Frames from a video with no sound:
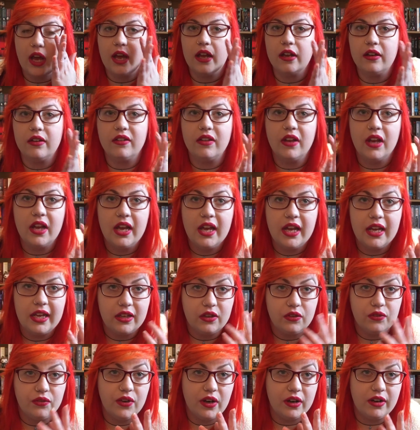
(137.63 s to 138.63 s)
and
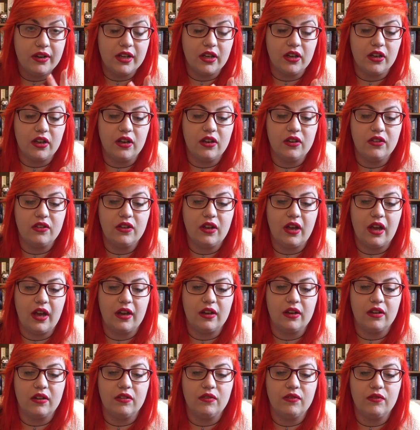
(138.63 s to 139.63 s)
he's very good
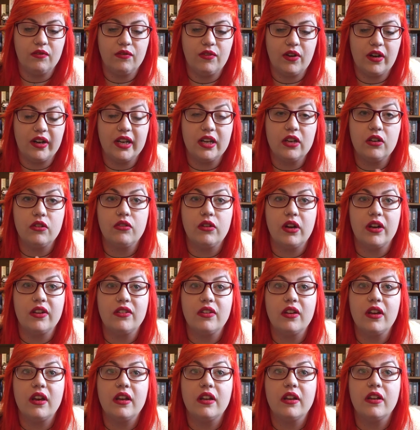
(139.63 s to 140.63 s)
and very
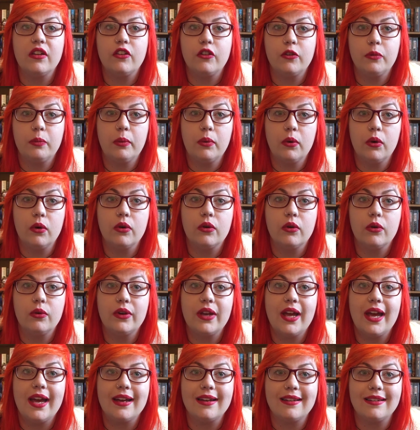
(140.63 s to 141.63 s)
interested in this sport
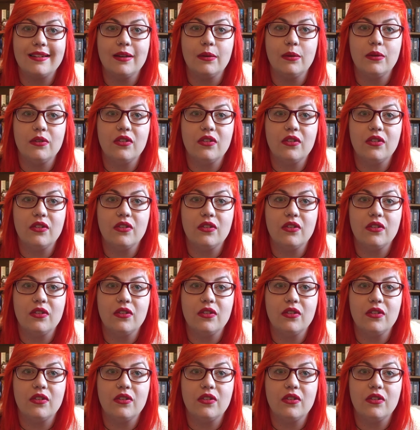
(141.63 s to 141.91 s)
called XC,